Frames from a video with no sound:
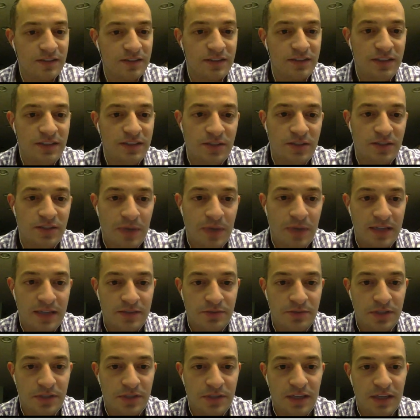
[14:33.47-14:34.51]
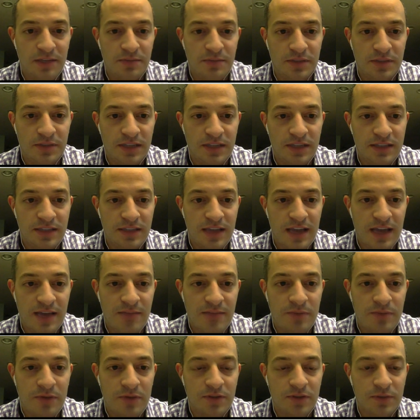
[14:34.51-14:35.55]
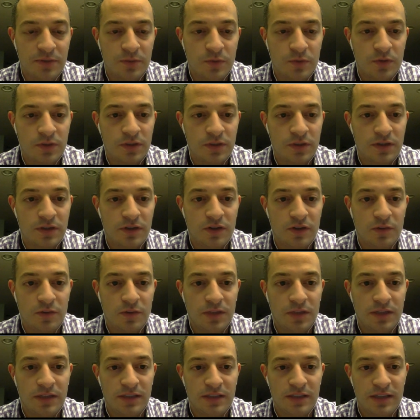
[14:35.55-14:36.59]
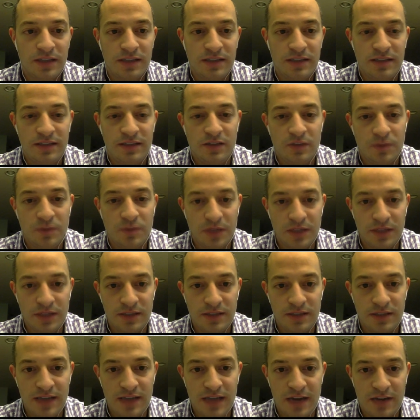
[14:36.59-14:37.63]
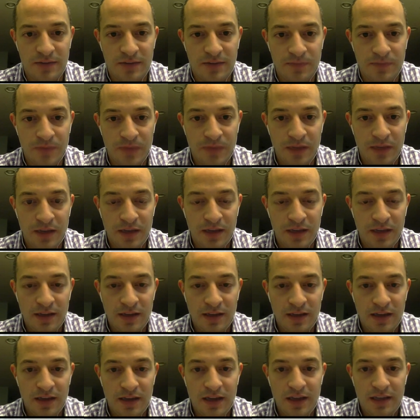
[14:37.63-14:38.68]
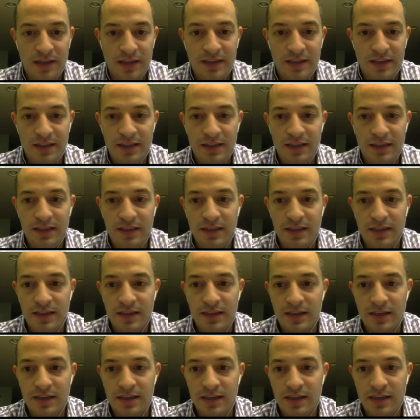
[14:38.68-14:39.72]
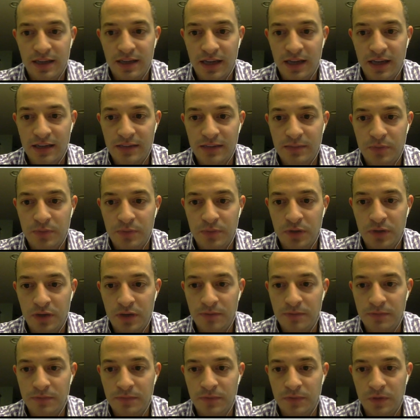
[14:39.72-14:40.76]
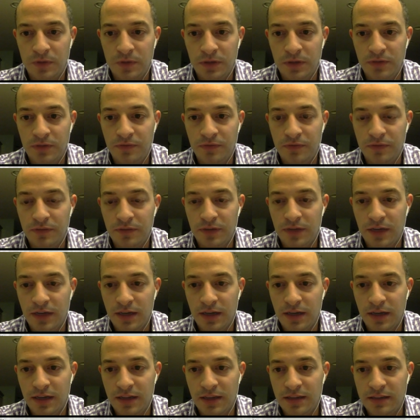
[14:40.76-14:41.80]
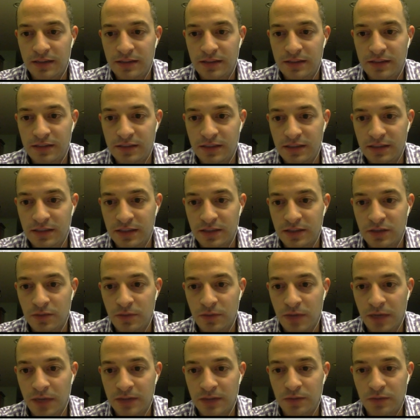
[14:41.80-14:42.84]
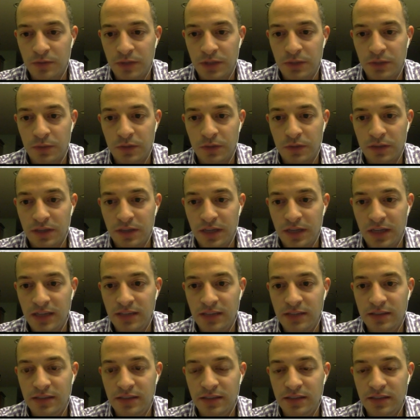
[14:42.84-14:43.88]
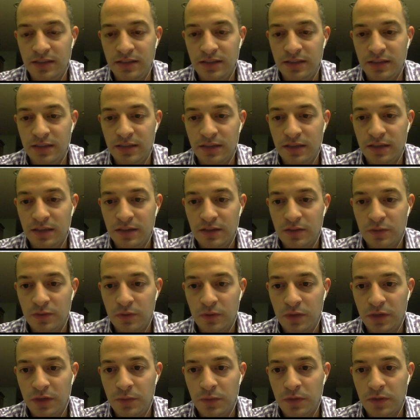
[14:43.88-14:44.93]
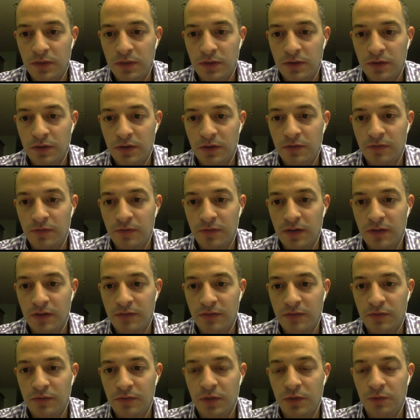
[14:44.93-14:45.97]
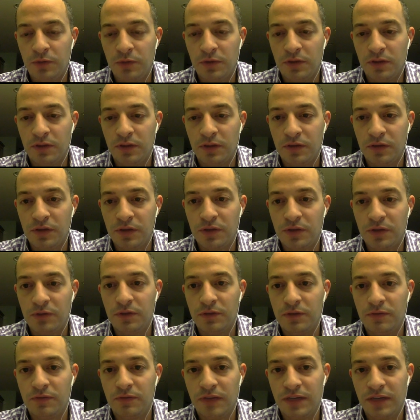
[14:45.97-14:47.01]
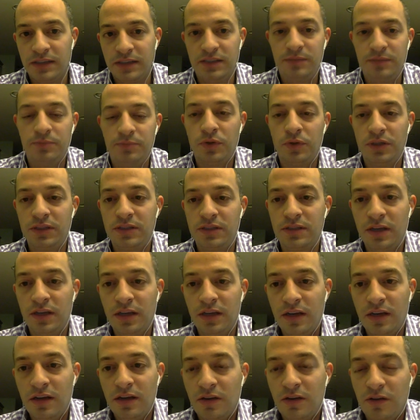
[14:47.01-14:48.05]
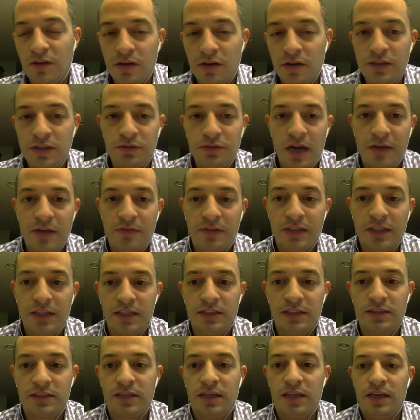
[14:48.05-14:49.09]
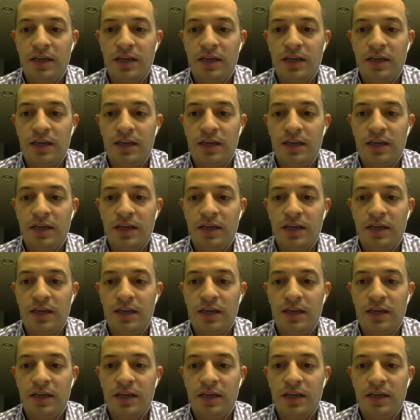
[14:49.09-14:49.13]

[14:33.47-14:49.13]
in each of the past 3 games, and that's at Baltimore, home against KC, home against Seattle. He has put up 30. Let's see. Let's go back to week 1. 18, 21, 35, 21, 31 fantasy points on DraftKings.